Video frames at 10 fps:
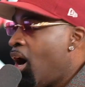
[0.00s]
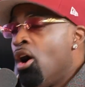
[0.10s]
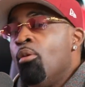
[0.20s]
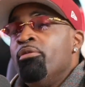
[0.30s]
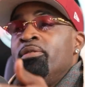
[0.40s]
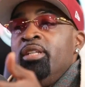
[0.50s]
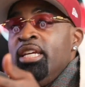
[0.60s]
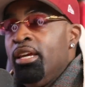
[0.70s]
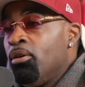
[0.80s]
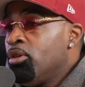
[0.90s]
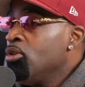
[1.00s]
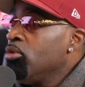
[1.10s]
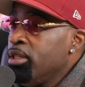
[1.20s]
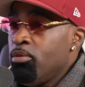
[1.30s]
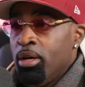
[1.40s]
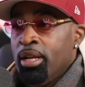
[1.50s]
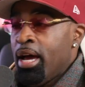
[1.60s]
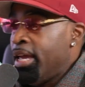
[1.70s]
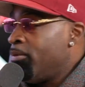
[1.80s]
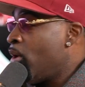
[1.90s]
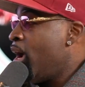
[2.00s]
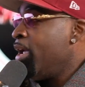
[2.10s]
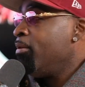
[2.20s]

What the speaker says: I opened for D.L. Hughley one night, right?